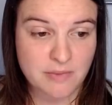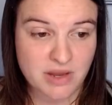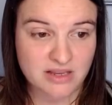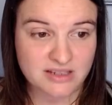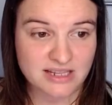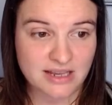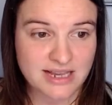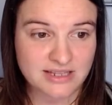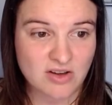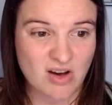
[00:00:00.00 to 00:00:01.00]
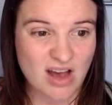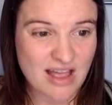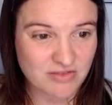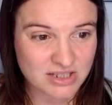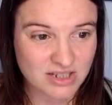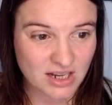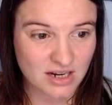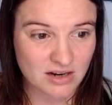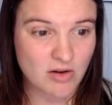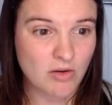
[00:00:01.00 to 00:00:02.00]
because he's got
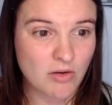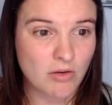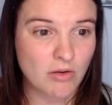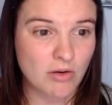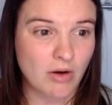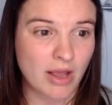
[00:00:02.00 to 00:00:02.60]
Everton, or